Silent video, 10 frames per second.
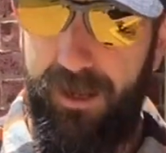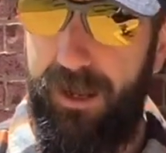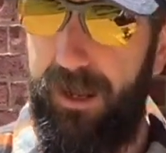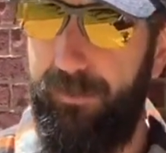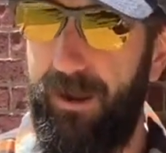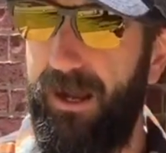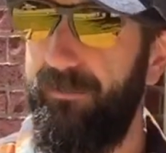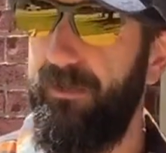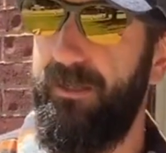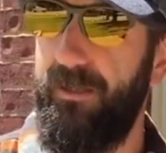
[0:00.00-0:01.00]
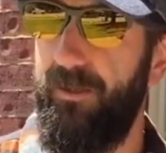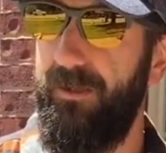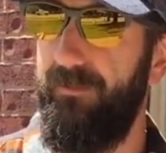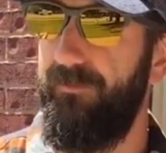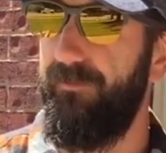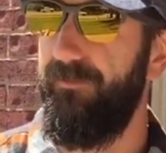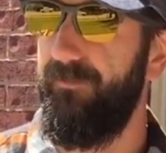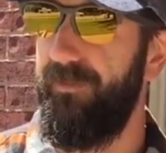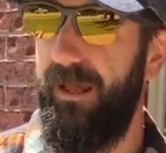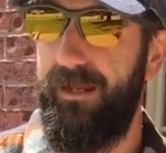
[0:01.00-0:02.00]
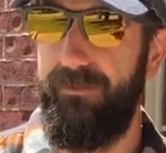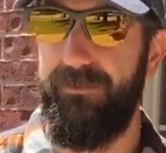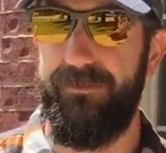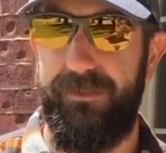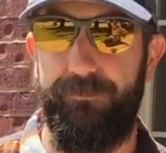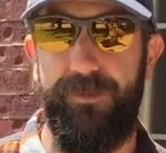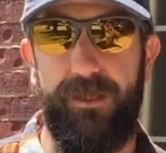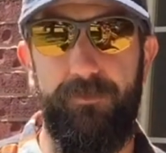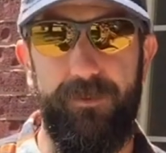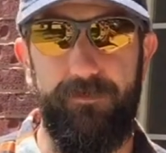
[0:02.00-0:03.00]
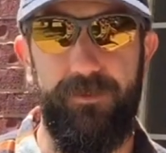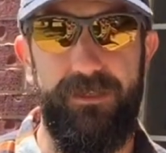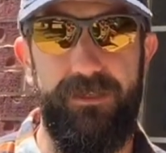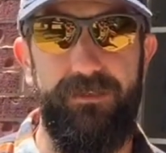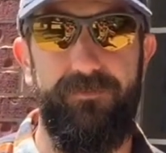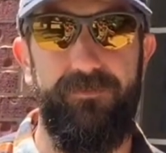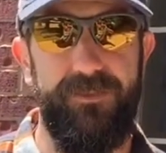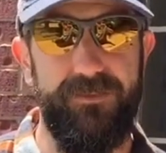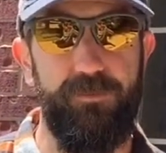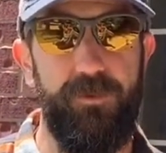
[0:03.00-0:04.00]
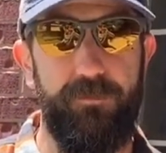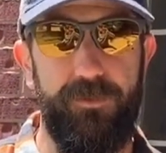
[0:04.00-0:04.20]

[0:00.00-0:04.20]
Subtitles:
I had been hearing that it was becoming pretty feasible,